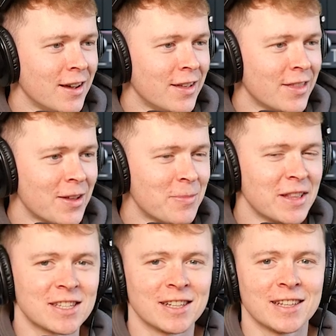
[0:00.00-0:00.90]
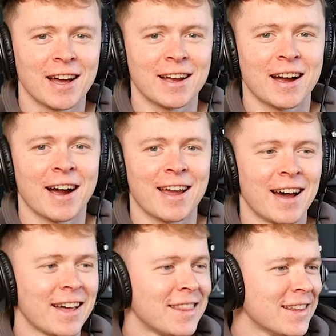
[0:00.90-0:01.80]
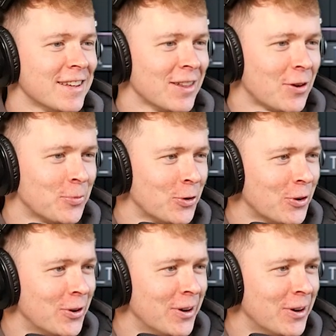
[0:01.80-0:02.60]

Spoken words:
then mentally, like, I can handle it a lot more.